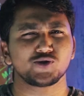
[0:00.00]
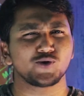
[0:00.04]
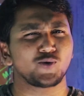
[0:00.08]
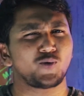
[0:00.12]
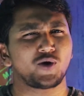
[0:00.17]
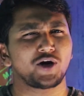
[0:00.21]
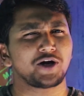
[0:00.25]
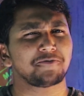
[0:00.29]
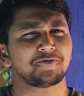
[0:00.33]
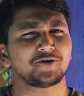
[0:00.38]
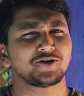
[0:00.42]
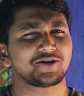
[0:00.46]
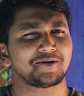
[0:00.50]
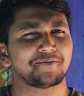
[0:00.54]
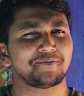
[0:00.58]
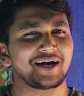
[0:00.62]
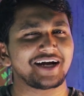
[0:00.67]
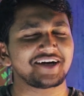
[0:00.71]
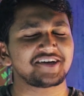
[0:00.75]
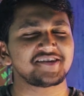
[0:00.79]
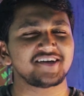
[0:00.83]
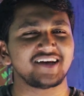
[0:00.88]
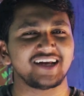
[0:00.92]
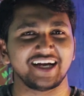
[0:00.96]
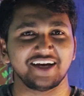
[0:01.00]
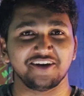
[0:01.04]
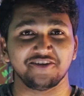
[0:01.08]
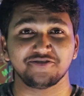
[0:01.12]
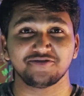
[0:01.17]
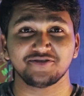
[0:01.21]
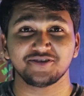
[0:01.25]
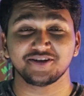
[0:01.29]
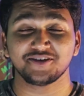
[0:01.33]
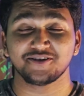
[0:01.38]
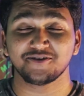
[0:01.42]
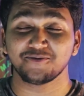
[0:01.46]
So what about the battery life?
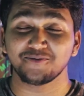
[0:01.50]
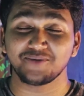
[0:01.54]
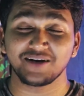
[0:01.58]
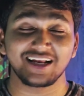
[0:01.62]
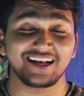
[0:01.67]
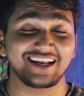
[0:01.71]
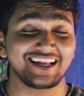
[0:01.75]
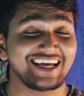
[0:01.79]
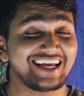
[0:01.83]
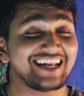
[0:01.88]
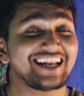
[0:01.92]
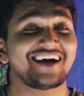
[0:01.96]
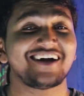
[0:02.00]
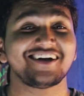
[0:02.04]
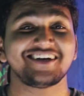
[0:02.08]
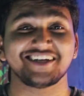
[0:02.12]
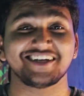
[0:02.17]
Well, in our